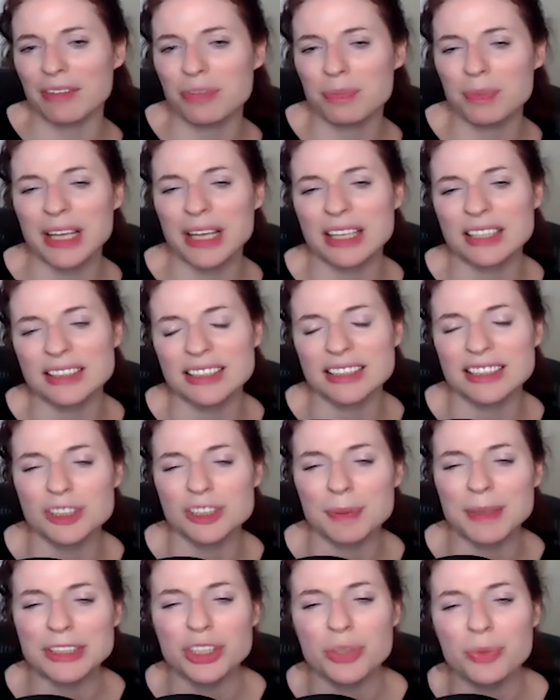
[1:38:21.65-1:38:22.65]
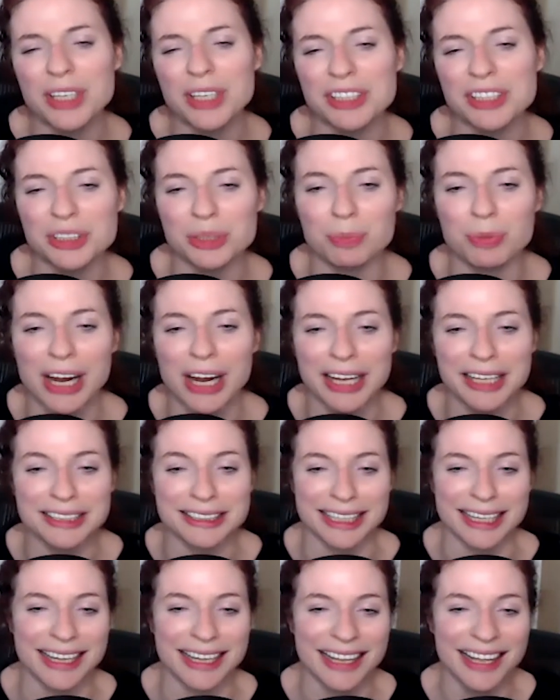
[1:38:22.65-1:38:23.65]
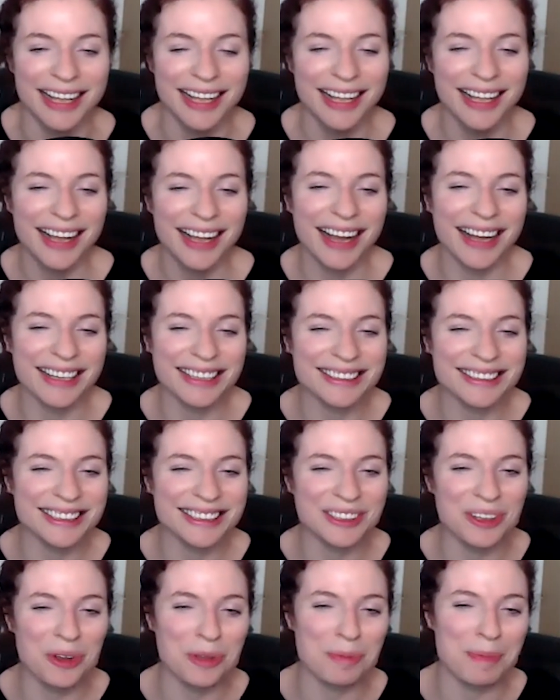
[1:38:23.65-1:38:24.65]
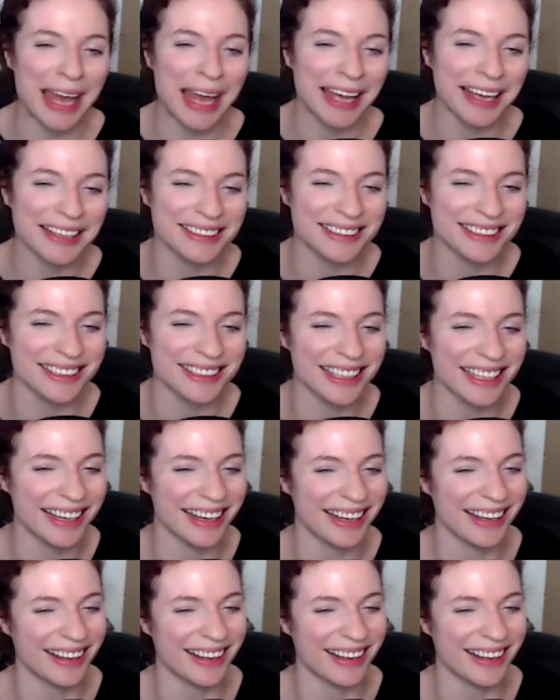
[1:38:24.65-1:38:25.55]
because it's especially when it's surprising. I guess this goes back to the